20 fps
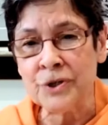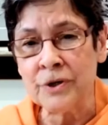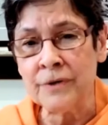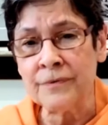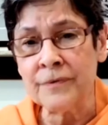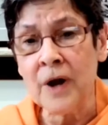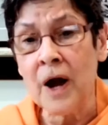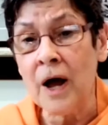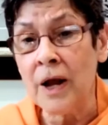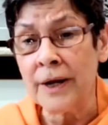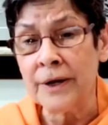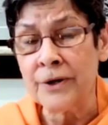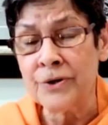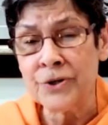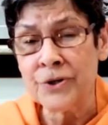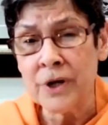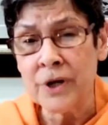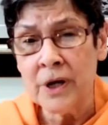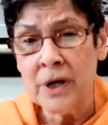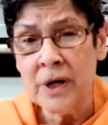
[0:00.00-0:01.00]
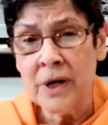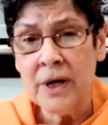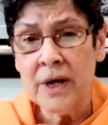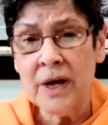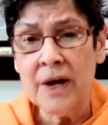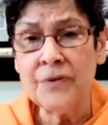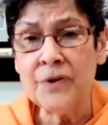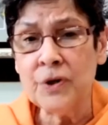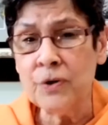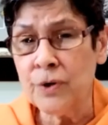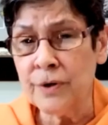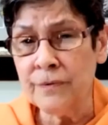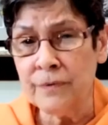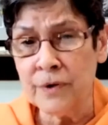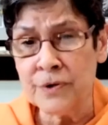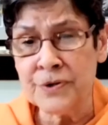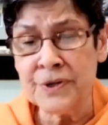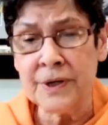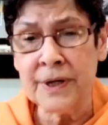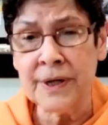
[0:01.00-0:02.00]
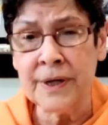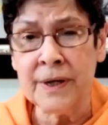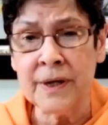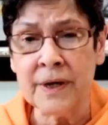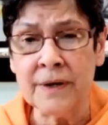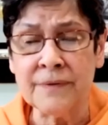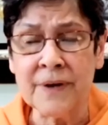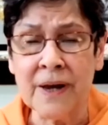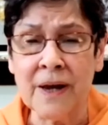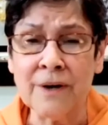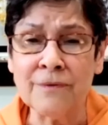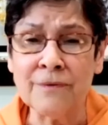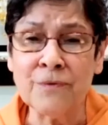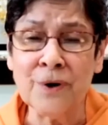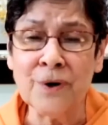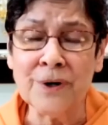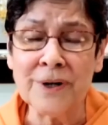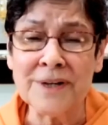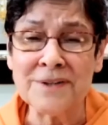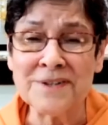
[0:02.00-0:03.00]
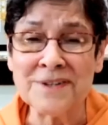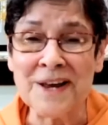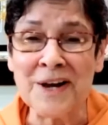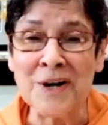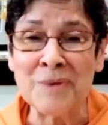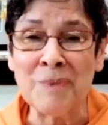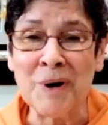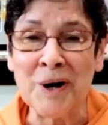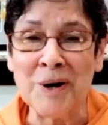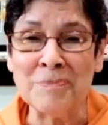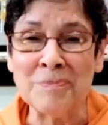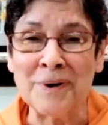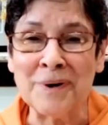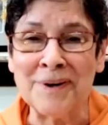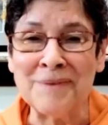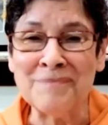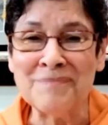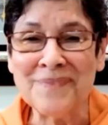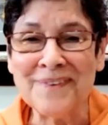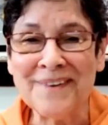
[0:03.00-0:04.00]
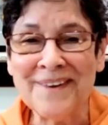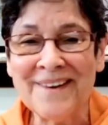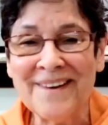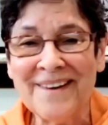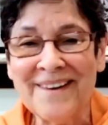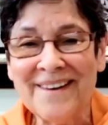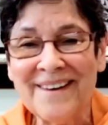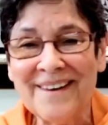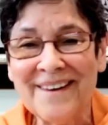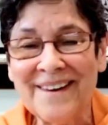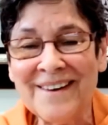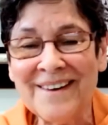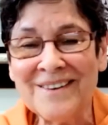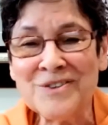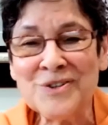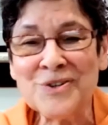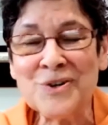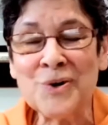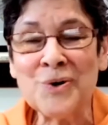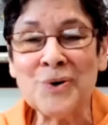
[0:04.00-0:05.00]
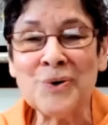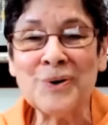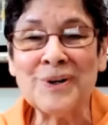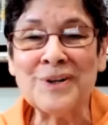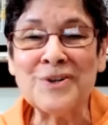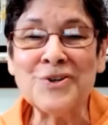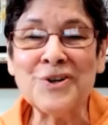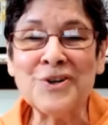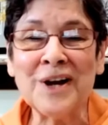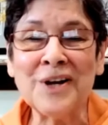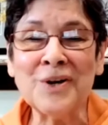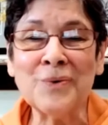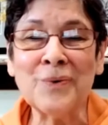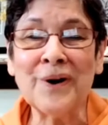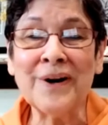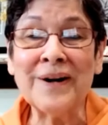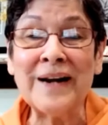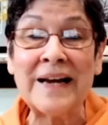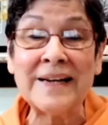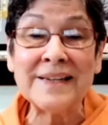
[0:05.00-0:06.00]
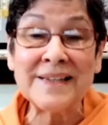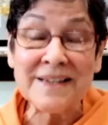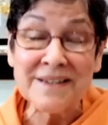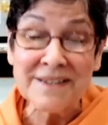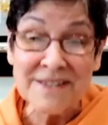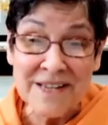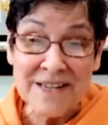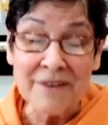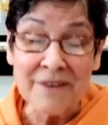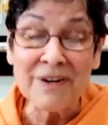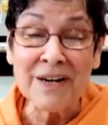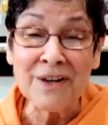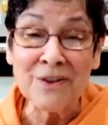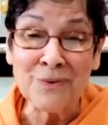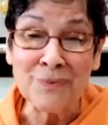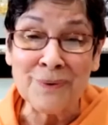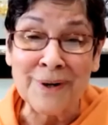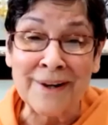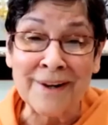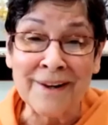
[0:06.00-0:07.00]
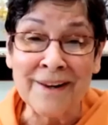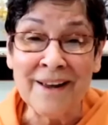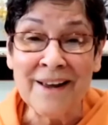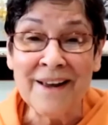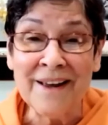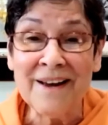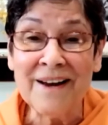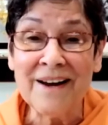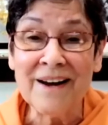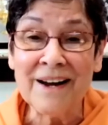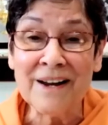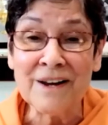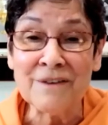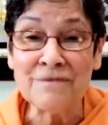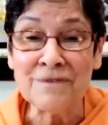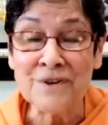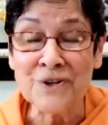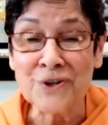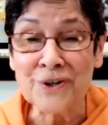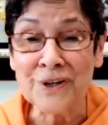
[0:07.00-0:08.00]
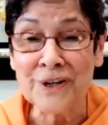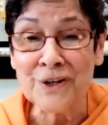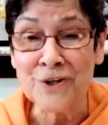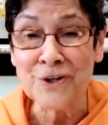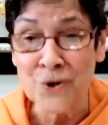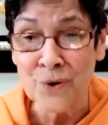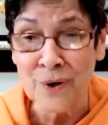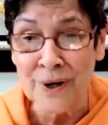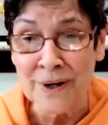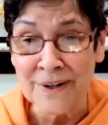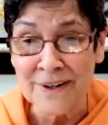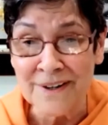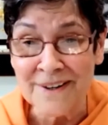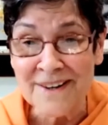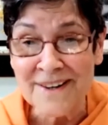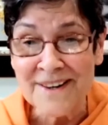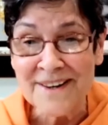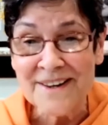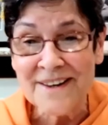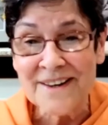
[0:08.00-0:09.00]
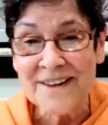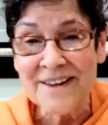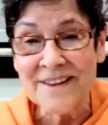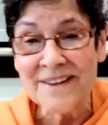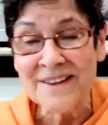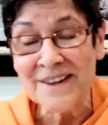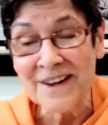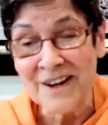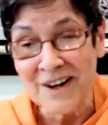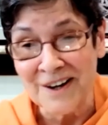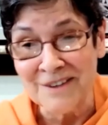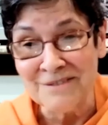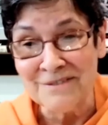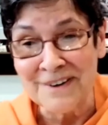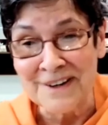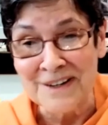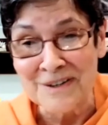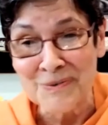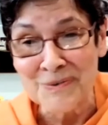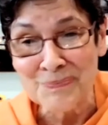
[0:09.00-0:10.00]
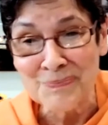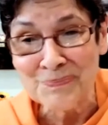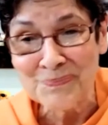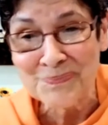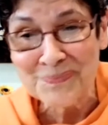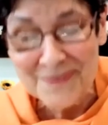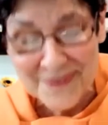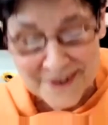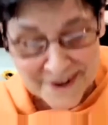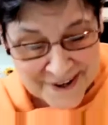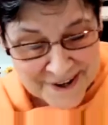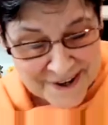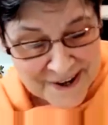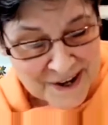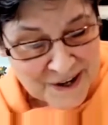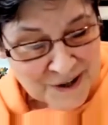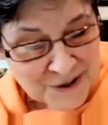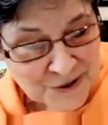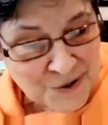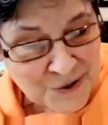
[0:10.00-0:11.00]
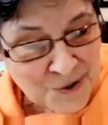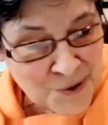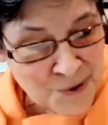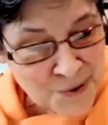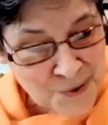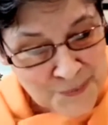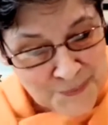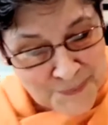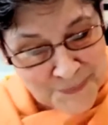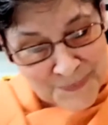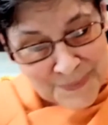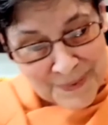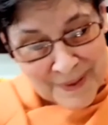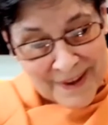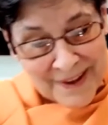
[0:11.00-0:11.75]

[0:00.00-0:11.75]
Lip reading: year of college at the University of California at Santa Barbara. And so in January 1973, I officially joined the convent. So